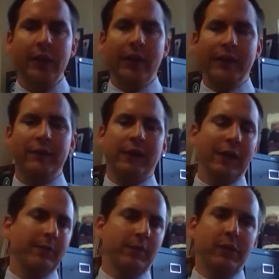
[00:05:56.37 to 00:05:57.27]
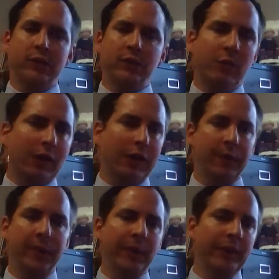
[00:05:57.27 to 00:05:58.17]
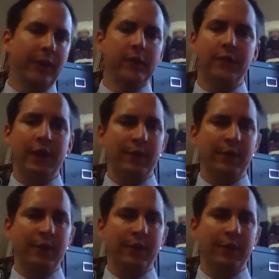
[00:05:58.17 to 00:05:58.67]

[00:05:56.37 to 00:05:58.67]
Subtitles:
and then say, hey, Professor Gore, I can't complete it on Thursday,